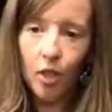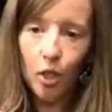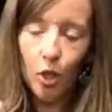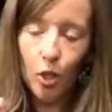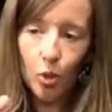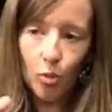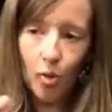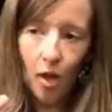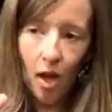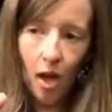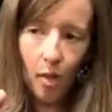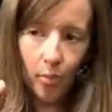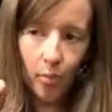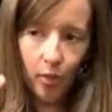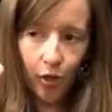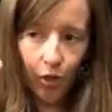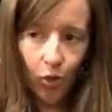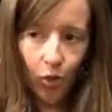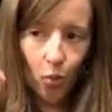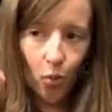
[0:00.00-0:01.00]
drop
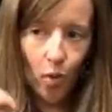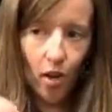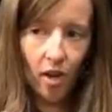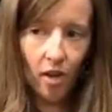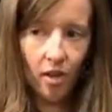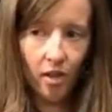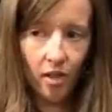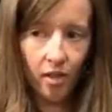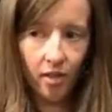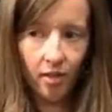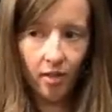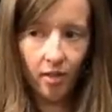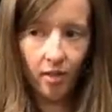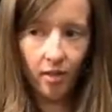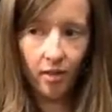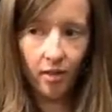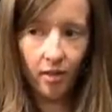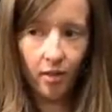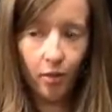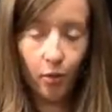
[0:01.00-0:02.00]
your
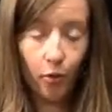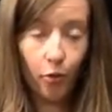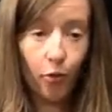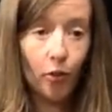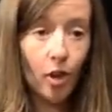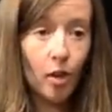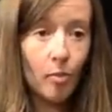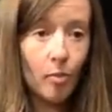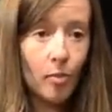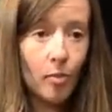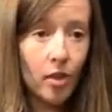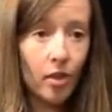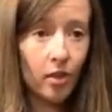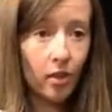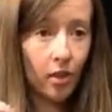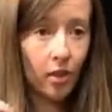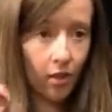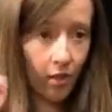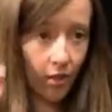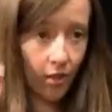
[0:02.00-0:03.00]
awareness from
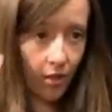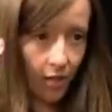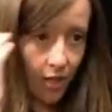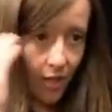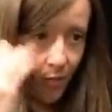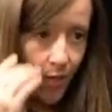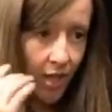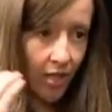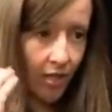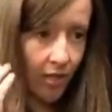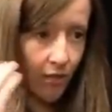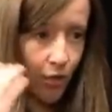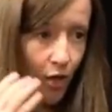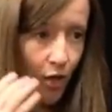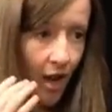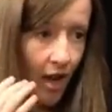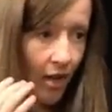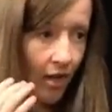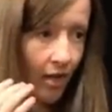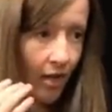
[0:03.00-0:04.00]
the space of
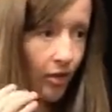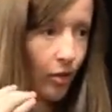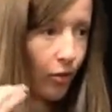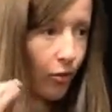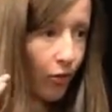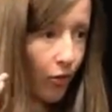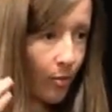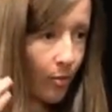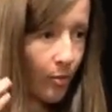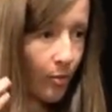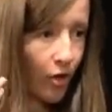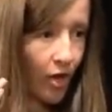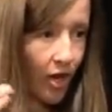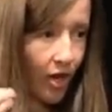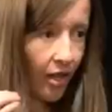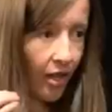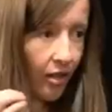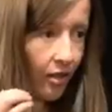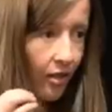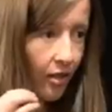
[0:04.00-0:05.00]
your eyes or from your
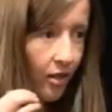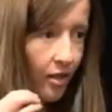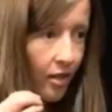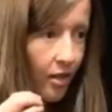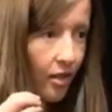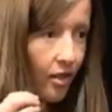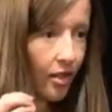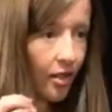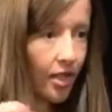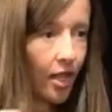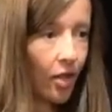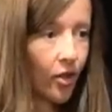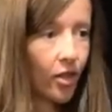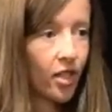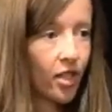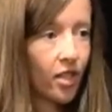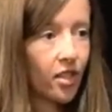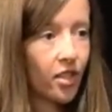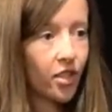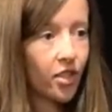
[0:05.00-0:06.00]
head down
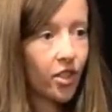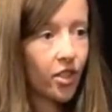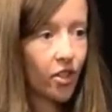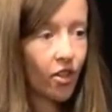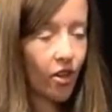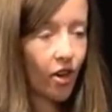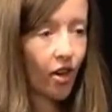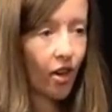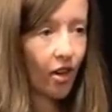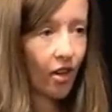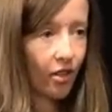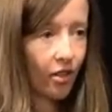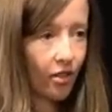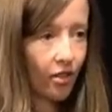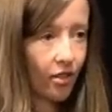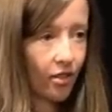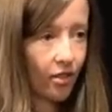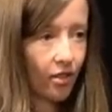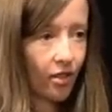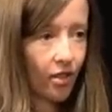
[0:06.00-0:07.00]
into your
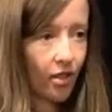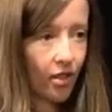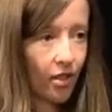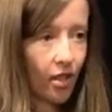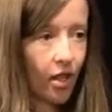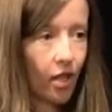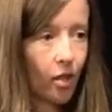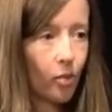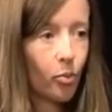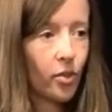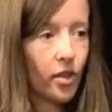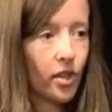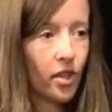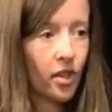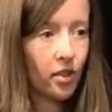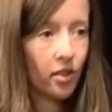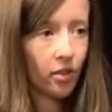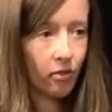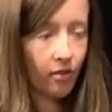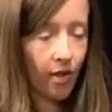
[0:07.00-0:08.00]
heart. And
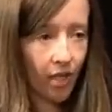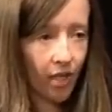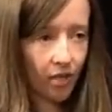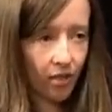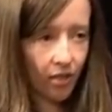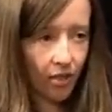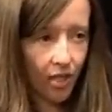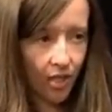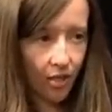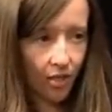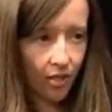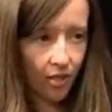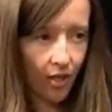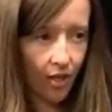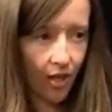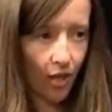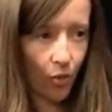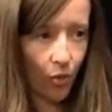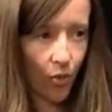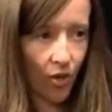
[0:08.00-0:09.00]
breathe directly into
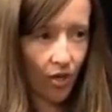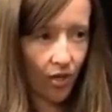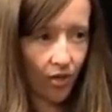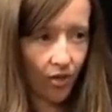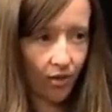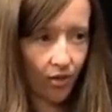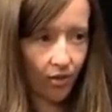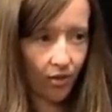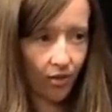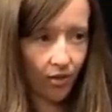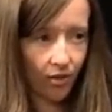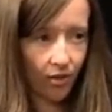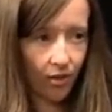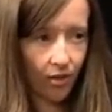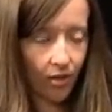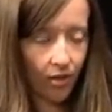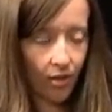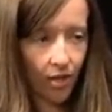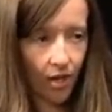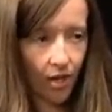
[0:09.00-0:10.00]
that awareness,
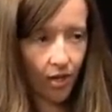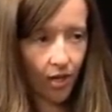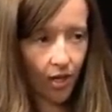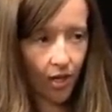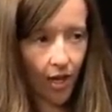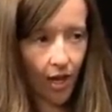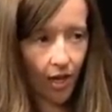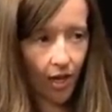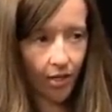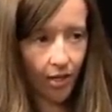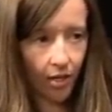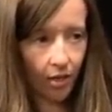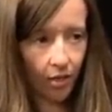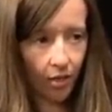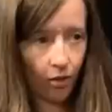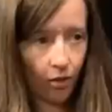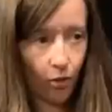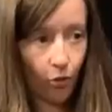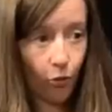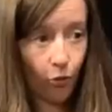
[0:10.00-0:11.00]
and then
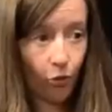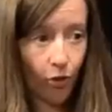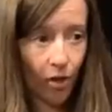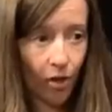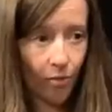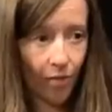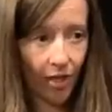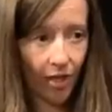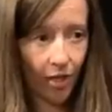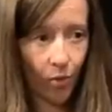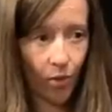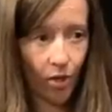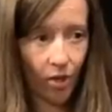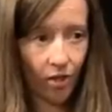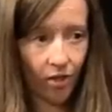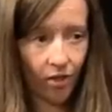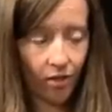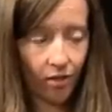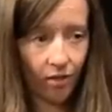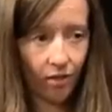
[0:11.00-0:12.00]
exhale from that
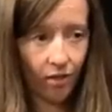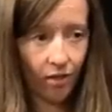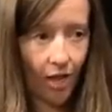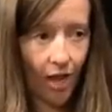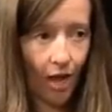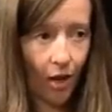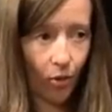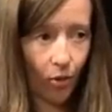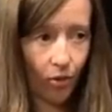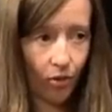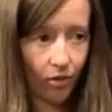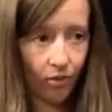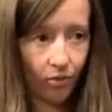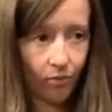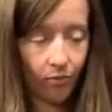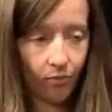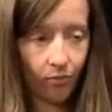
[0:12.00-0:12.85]
awareness out.